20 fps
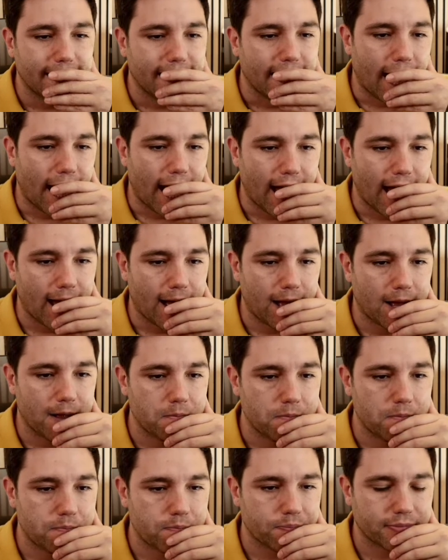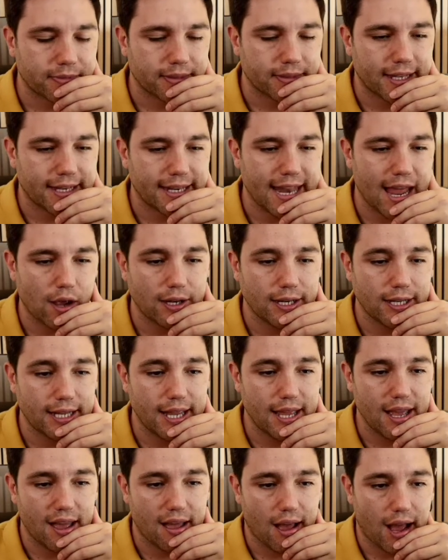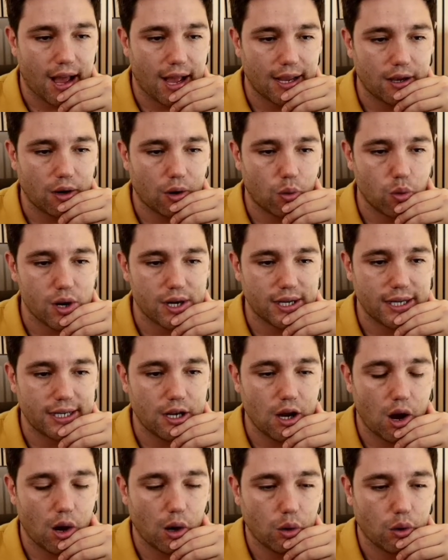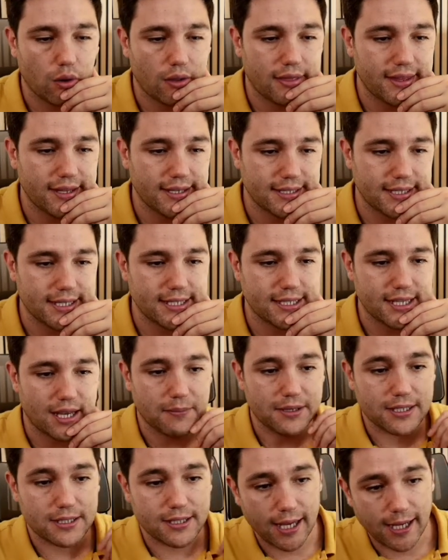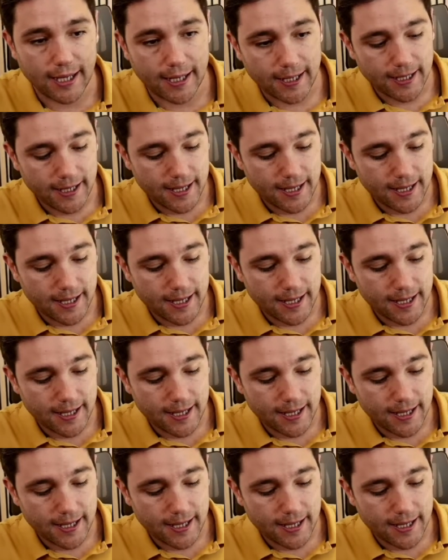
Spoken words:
Now in here I already know this is a mistake,